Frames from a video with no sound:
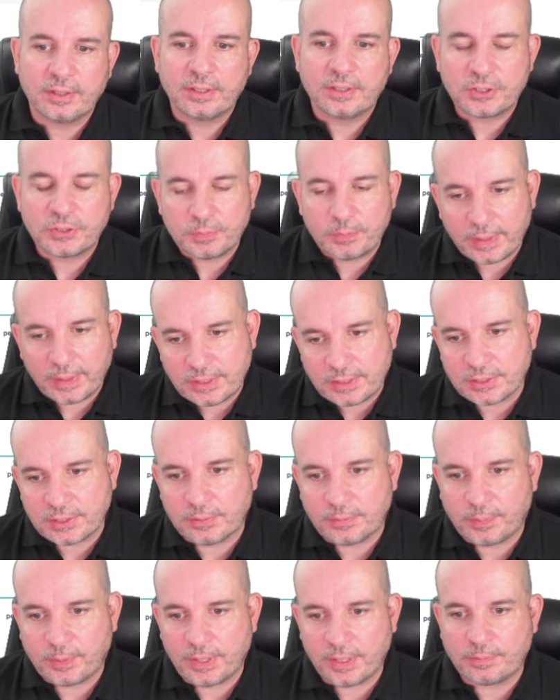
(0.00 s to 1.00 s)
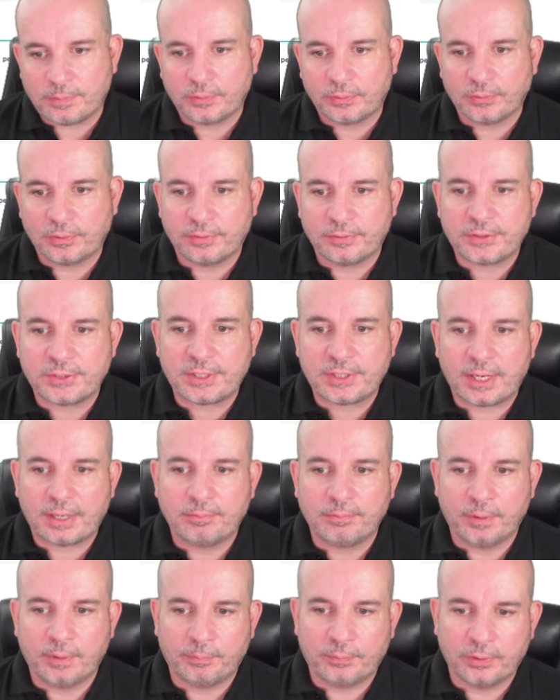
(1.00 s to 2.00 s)
Speak to the people that have
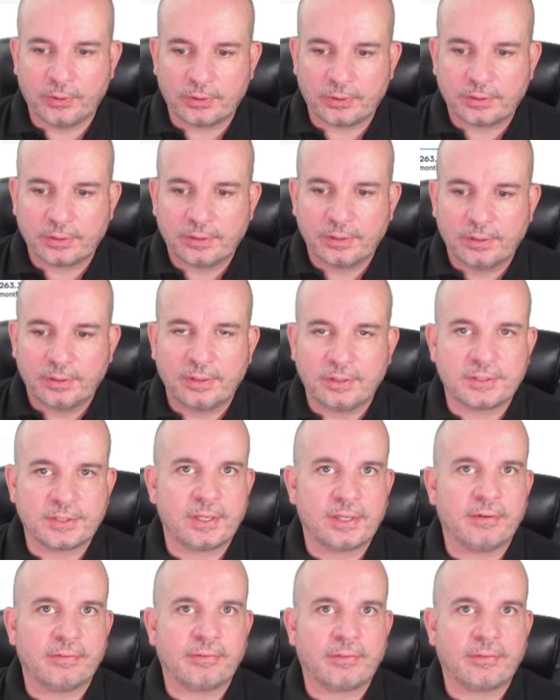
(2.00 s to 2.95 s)
stamped the book and see